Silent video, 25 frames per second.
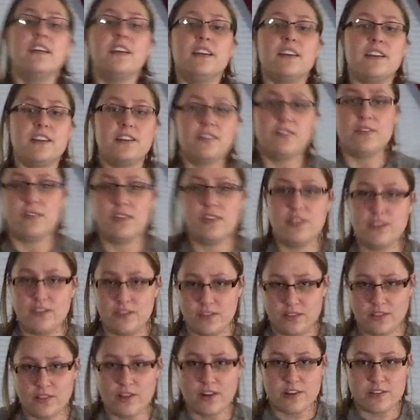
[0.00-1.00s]
You know, the
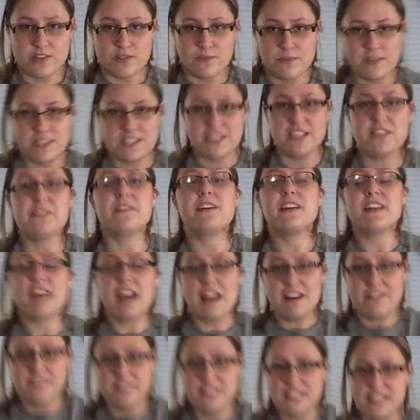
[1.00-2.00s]
larger ones that you can
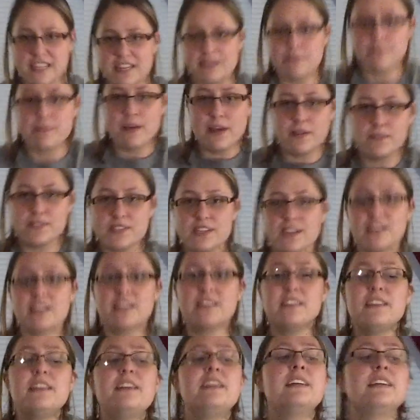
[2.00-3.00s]
kind of sit and bounce
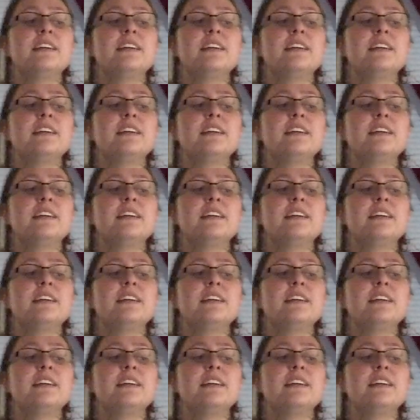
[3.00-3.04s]
on.